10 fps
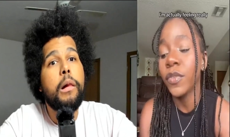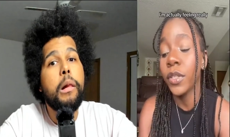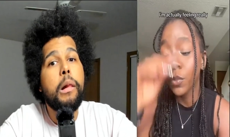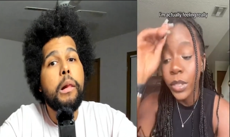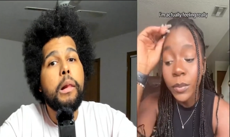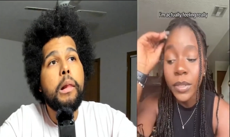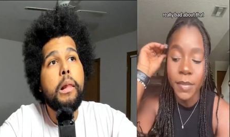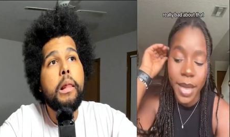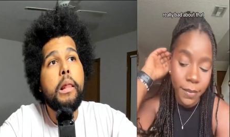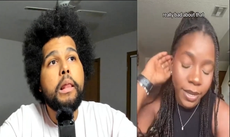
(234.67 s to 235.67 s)
Speaker 1: feeling really, really
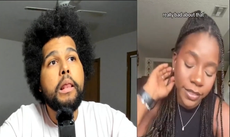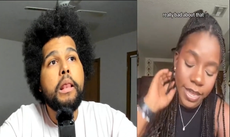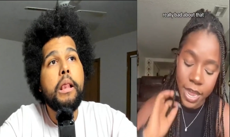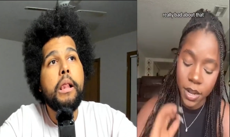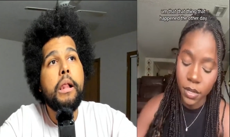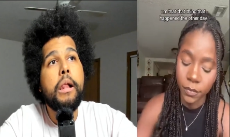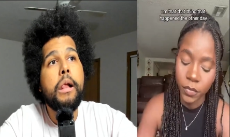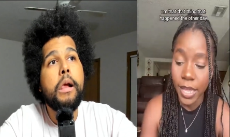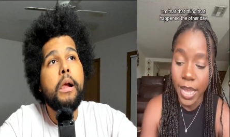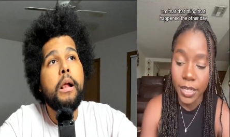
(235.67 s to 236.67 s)
bad about that.
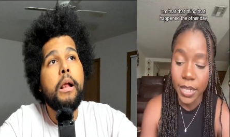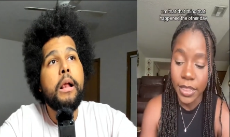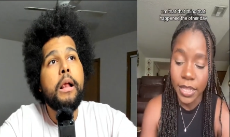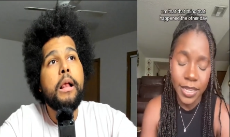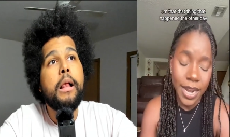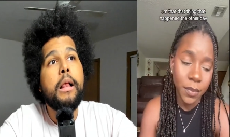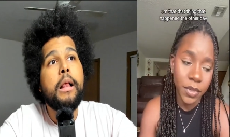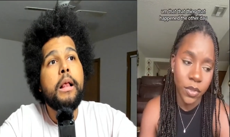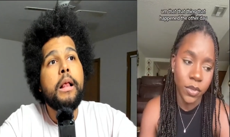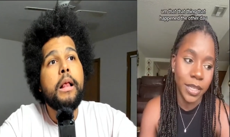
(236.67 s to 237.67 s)
That thing that
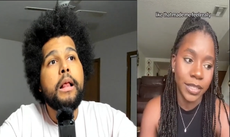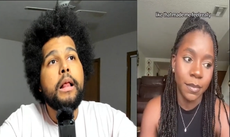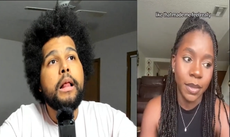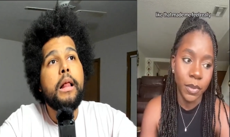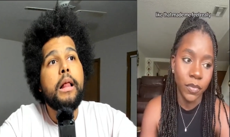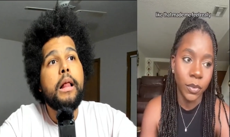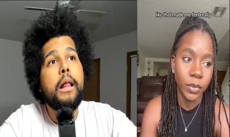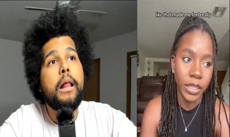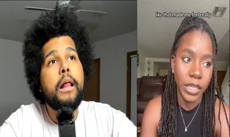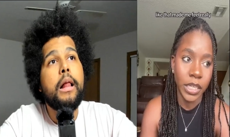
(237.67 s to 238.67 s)
happened the other day, like that made me feel
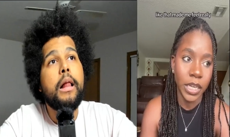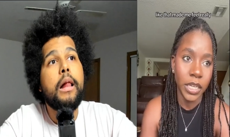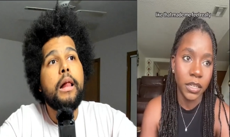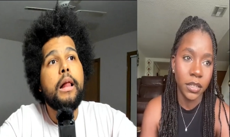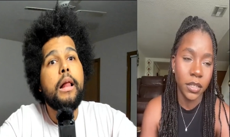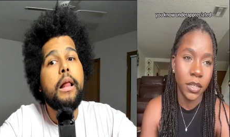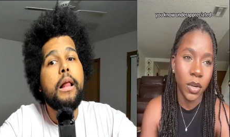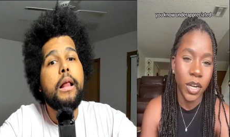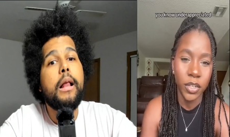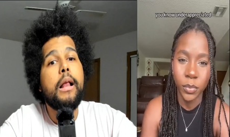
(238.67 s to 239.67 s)
really, you
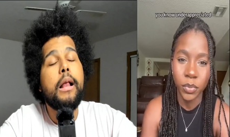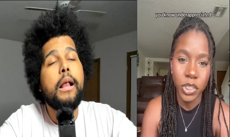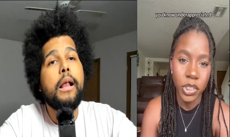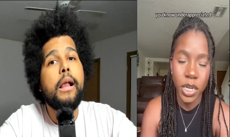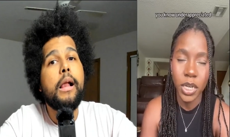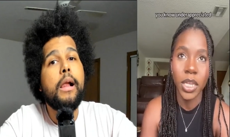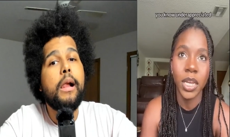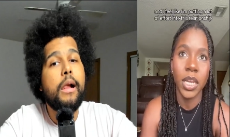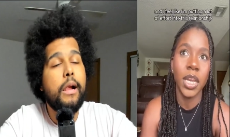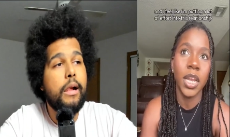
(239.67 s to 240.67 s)
know,
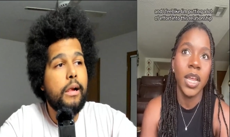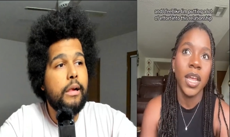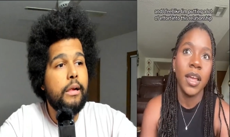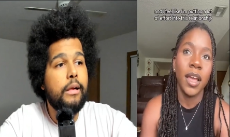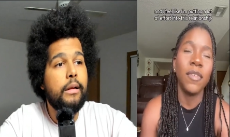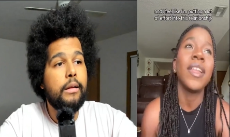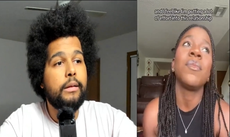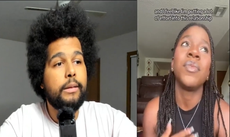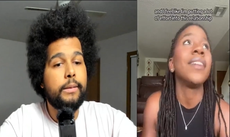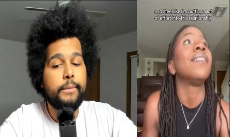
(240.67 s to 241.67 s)
underappreciated. And I feel like
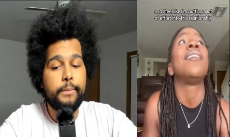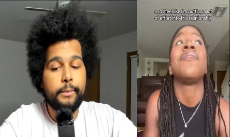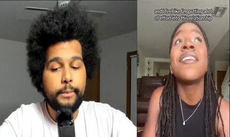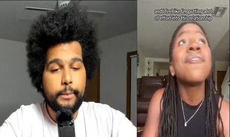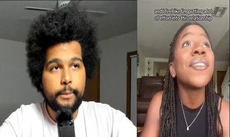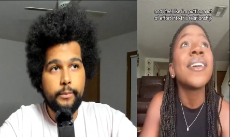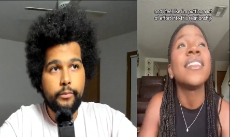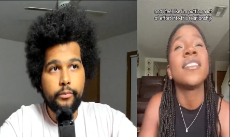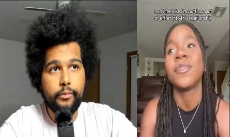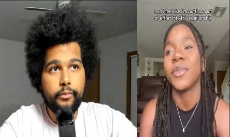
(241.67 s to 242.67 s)
I'm putting a lot of effort
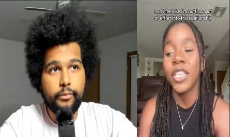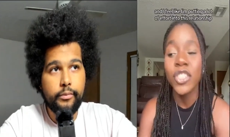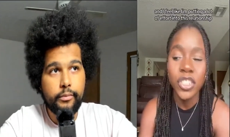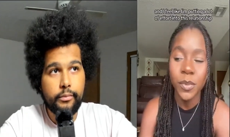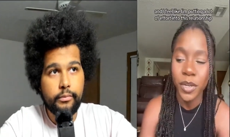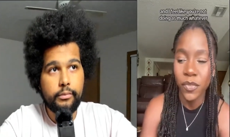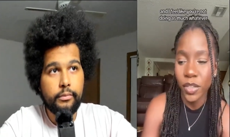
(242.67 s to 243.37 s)
into this relationship and I